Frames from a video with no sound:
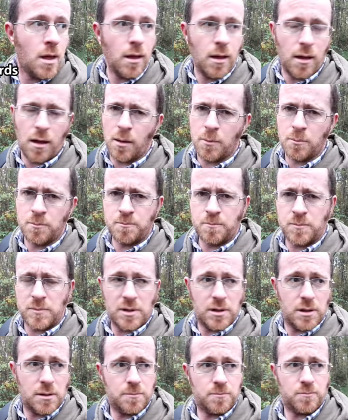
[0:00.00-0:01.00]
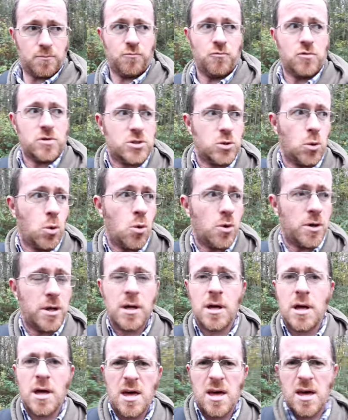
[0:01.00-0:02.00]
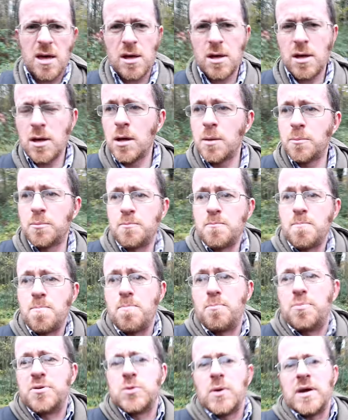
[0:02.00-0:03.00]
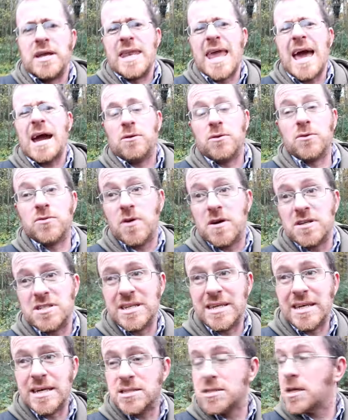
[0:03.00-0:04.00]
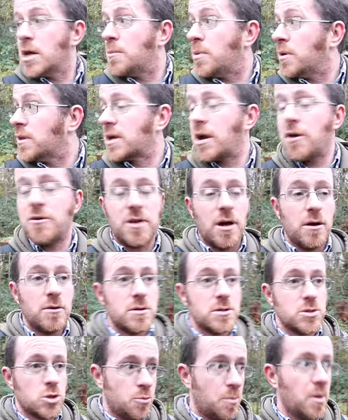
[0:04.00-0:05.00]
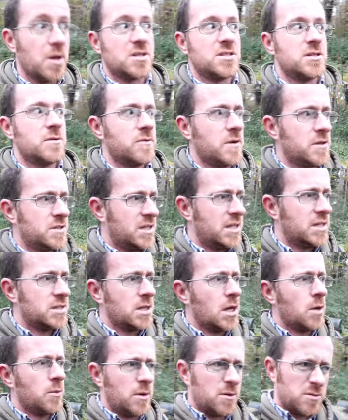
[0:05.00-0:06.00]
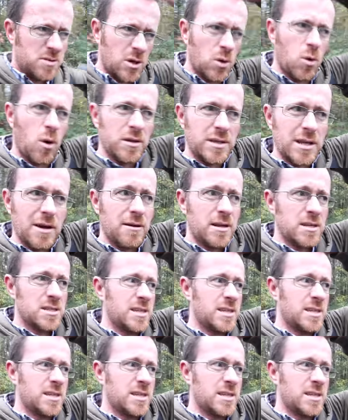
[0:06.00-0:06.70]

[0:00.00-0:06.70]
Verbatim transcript: Um, restored between now and 30 years ago by the current owners who purchased it 30 years ago when it was in quite a derelict